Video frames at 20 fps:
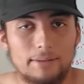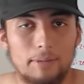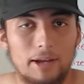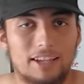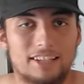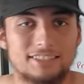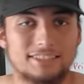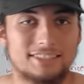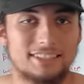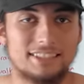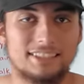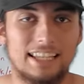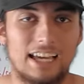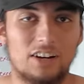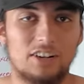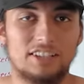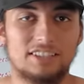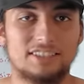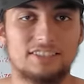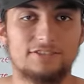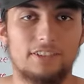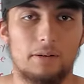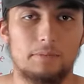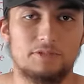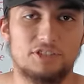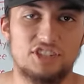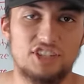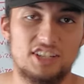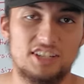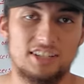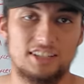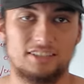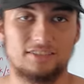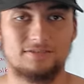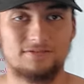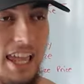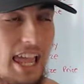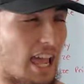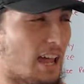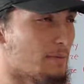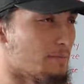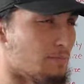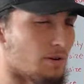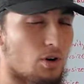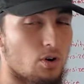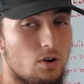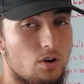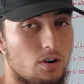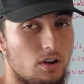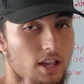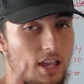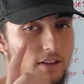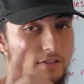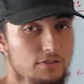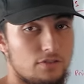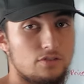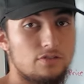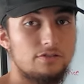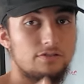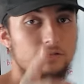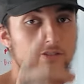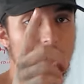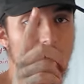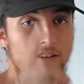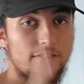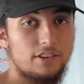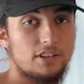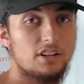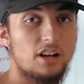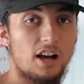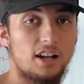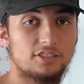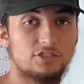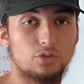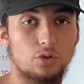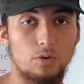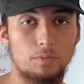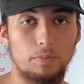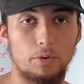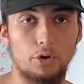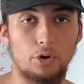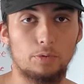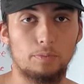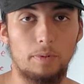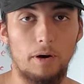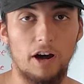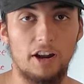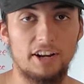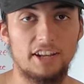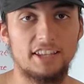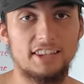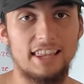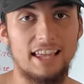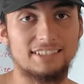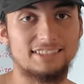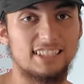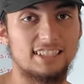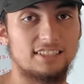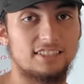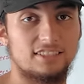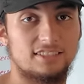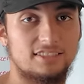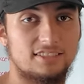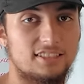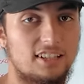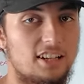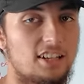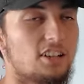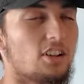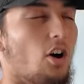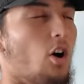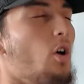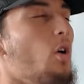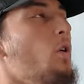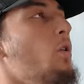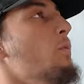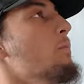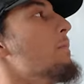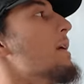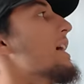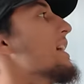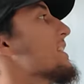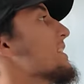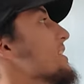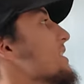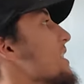time I can sit down is if I'm shitting. And bro, if you've never gone to a porta potty that's in the sun, oh my